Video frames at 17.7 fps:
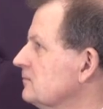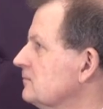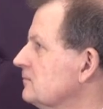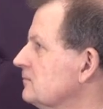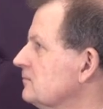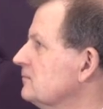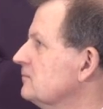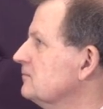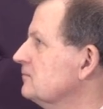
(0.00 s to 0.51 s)

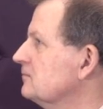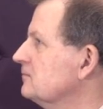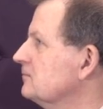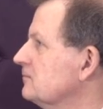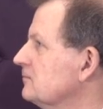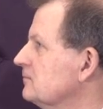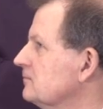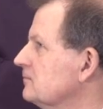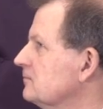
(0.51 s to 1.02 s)

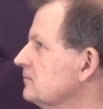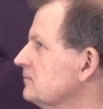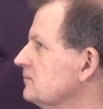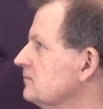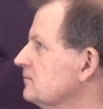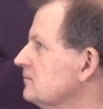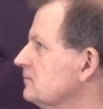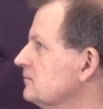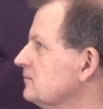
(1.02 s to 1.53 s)

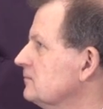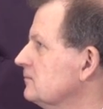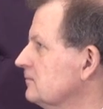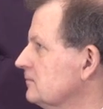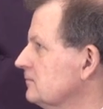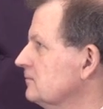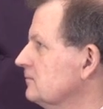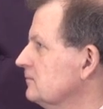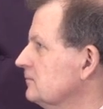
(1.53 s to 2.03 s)

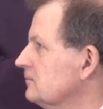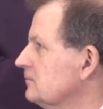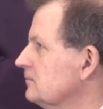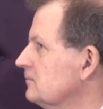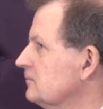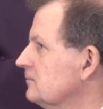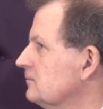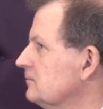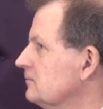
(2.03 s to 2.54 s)

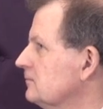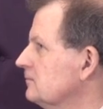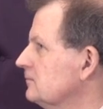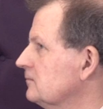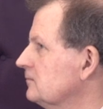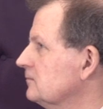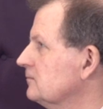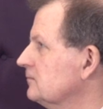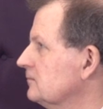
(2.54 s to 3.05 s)

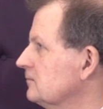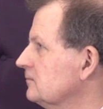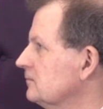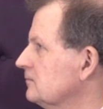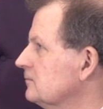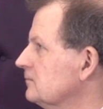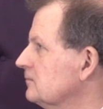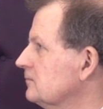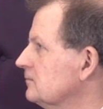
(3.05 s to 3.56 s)

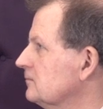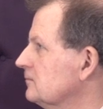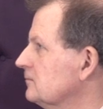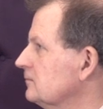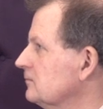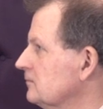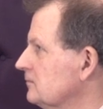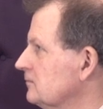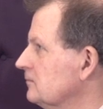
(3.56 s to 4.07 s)

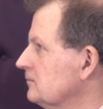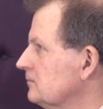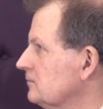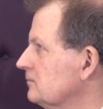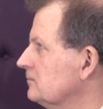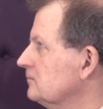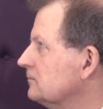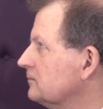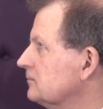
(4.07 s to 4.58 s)

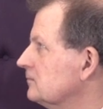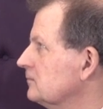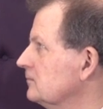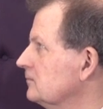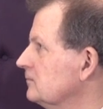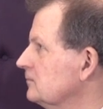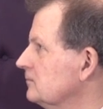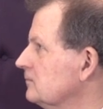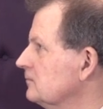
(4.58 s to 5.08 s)

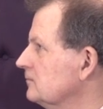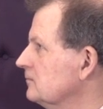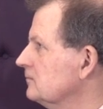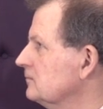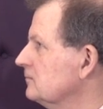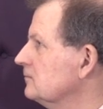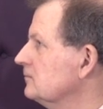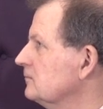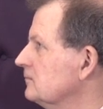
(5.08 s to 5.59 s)

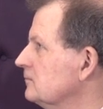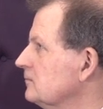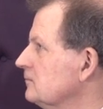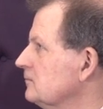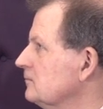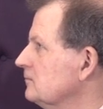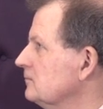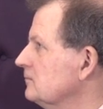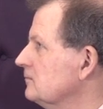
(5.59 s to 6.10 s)

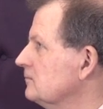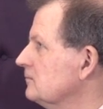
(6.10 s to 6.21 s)
The person shown says nothing.